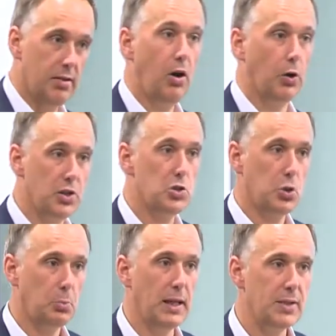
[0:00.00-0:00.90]
on a
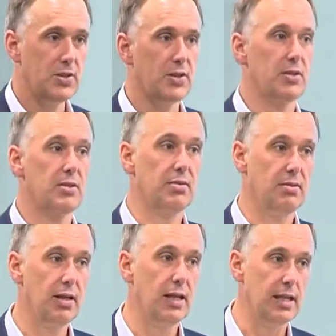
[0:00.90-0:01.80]
digital basis
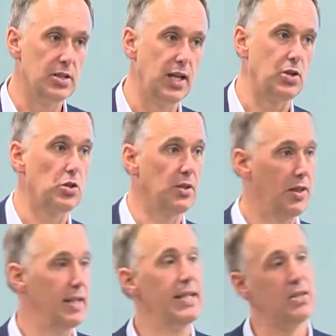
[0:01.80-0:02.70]
internationally
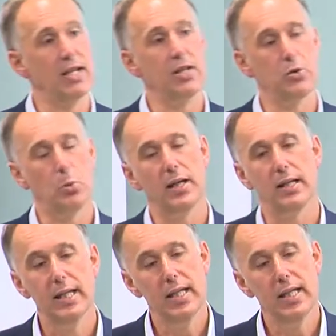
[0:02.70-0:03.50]
than it is any other way.